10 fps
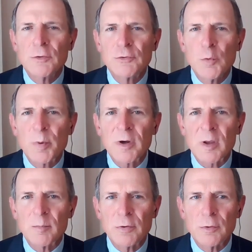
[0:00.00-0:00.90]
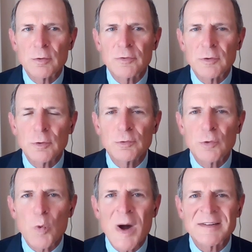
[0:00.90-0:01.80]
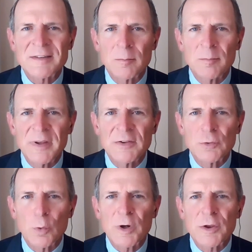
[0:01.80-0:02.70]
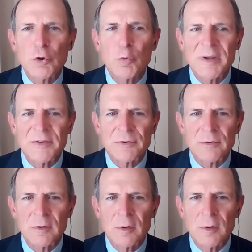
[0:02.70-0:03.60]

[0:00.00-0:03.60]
supercomputers use quantum bits or qubits,